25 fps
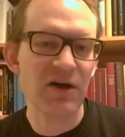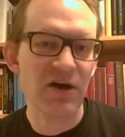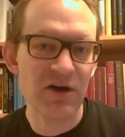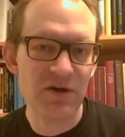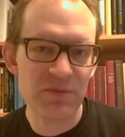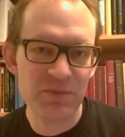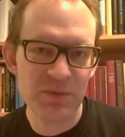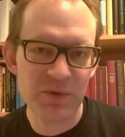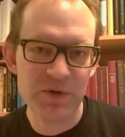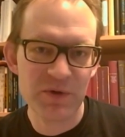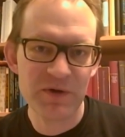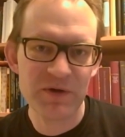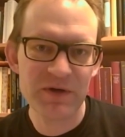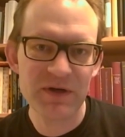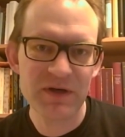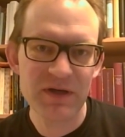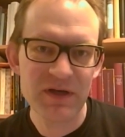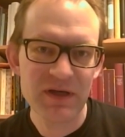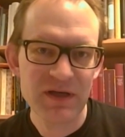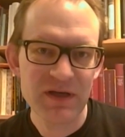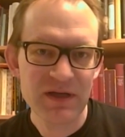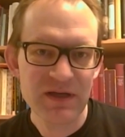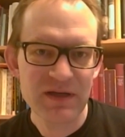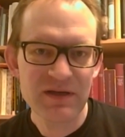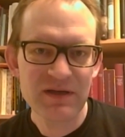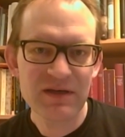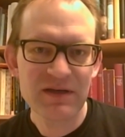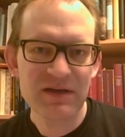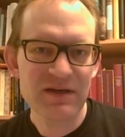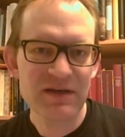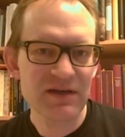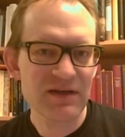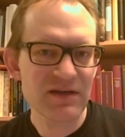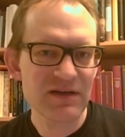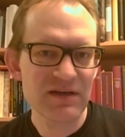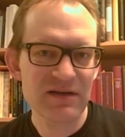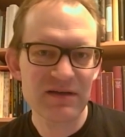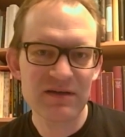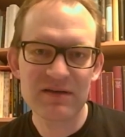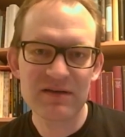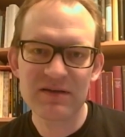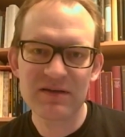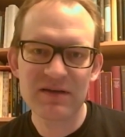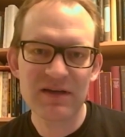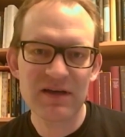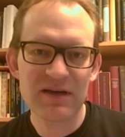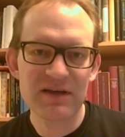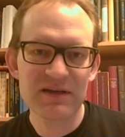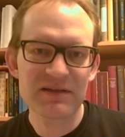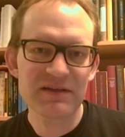harbor,
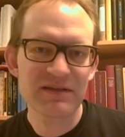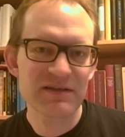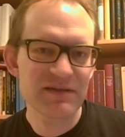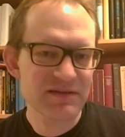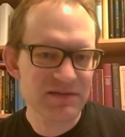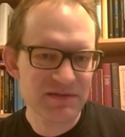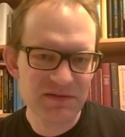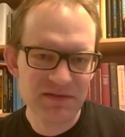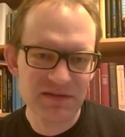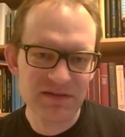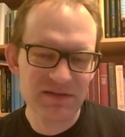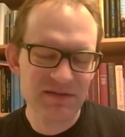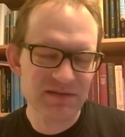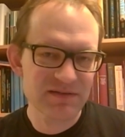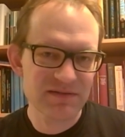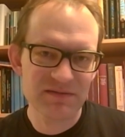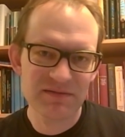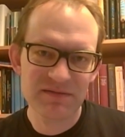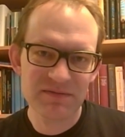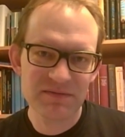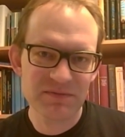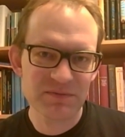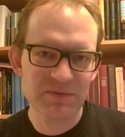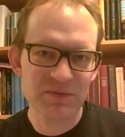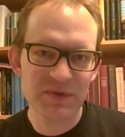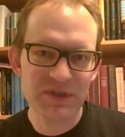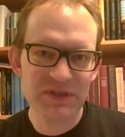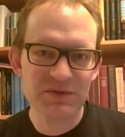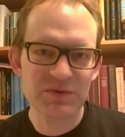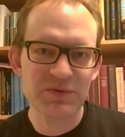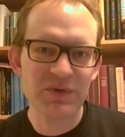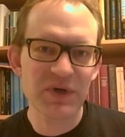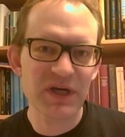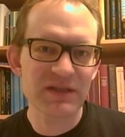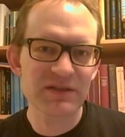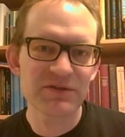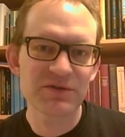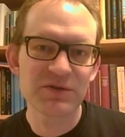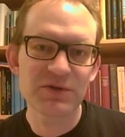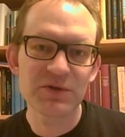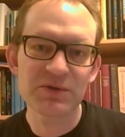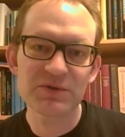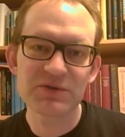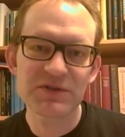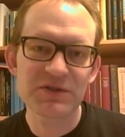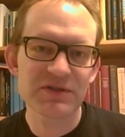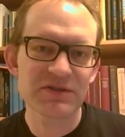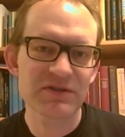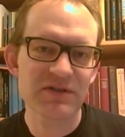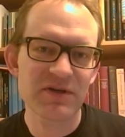like with trade
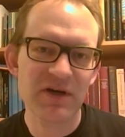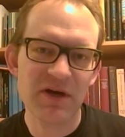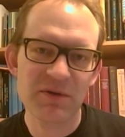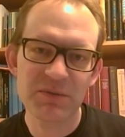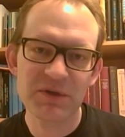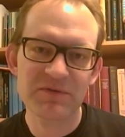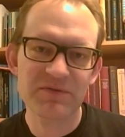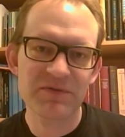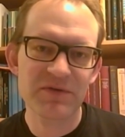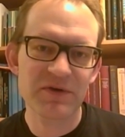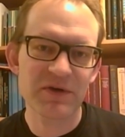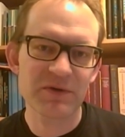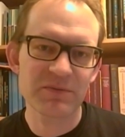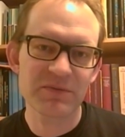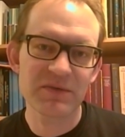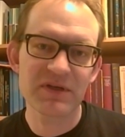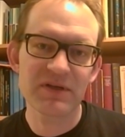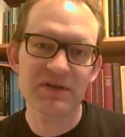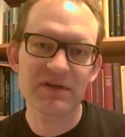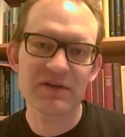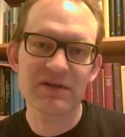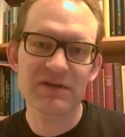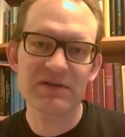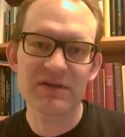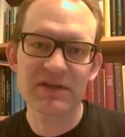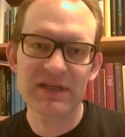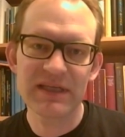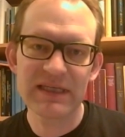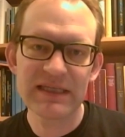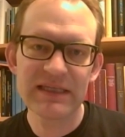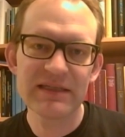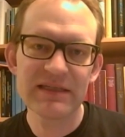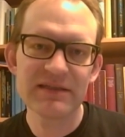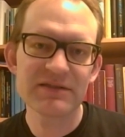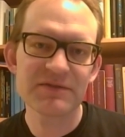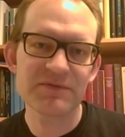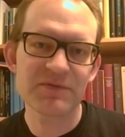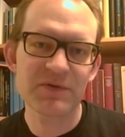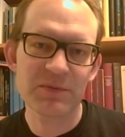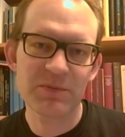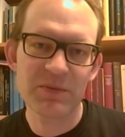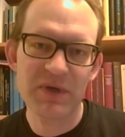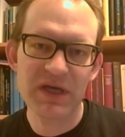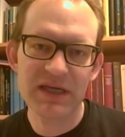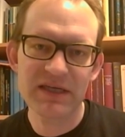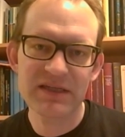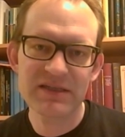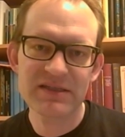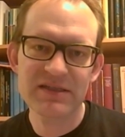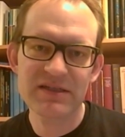goods coming from the east, from
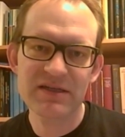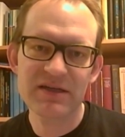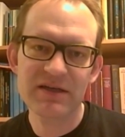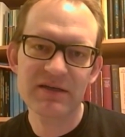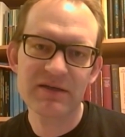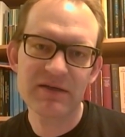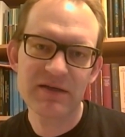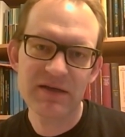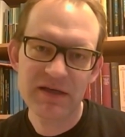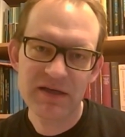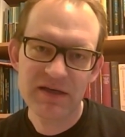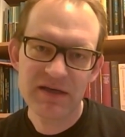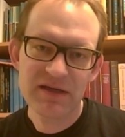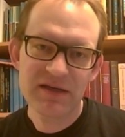Asia,